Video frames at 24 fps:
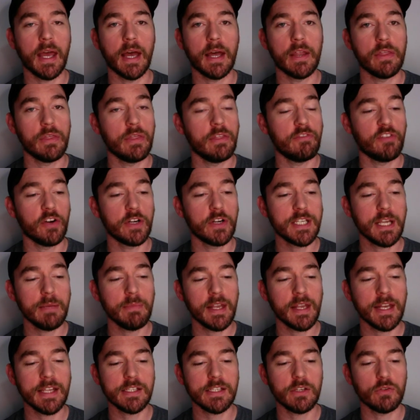For a team
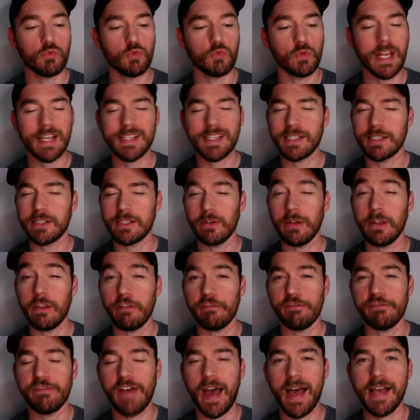that isn't necessarily the
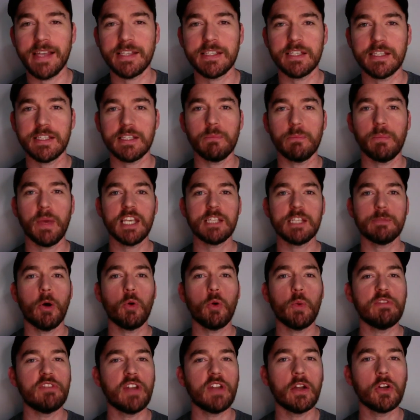fastest in baseball,
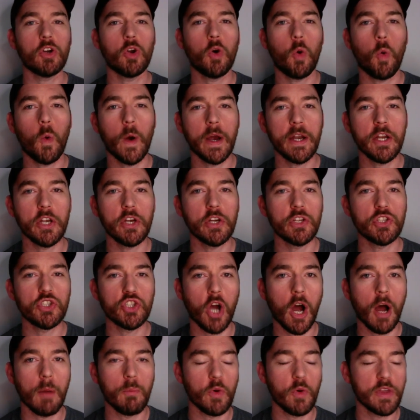we've done quite a good
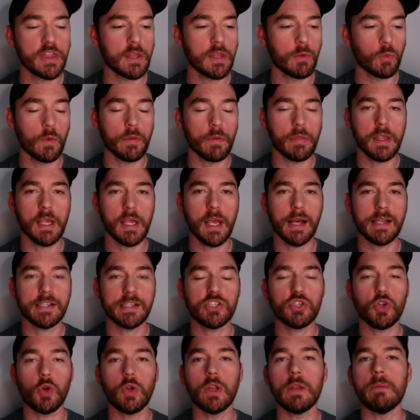job with the
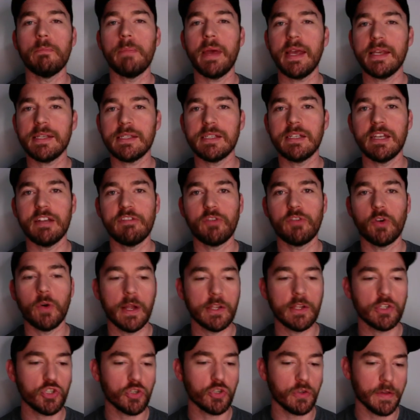stolen base
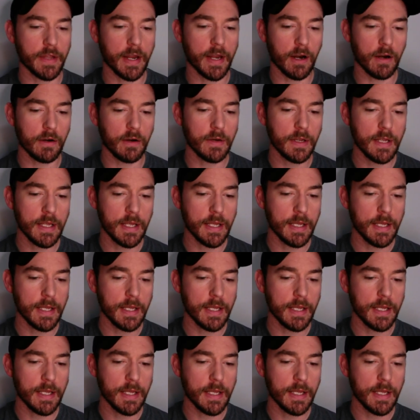differential there.